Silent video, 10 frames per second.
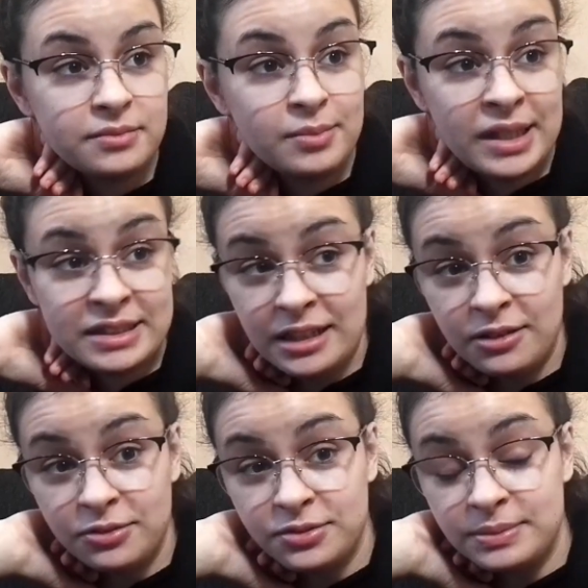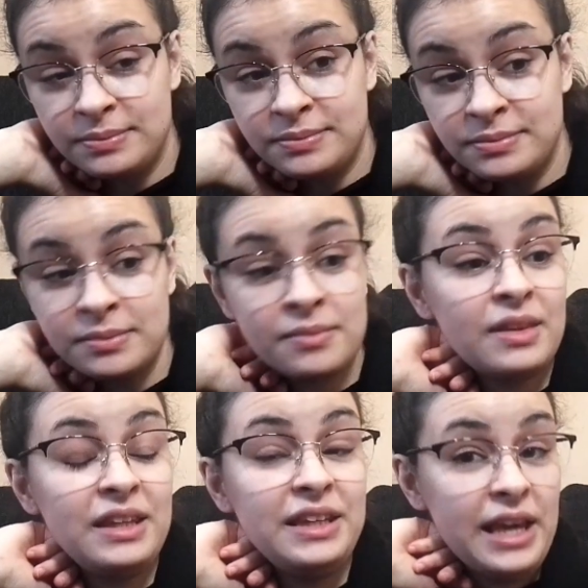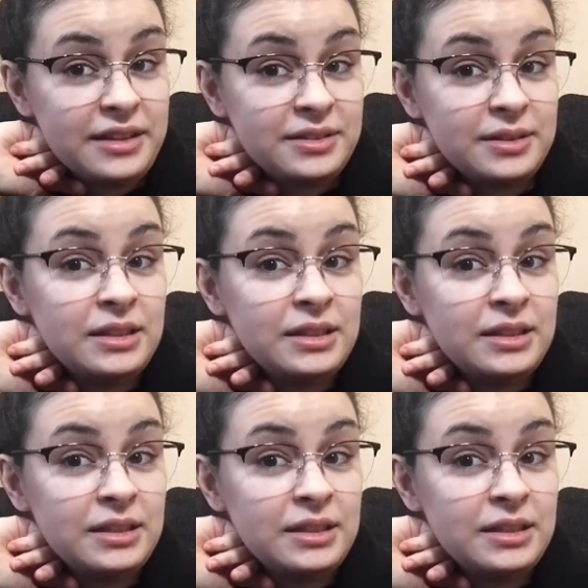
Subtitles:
myself yet.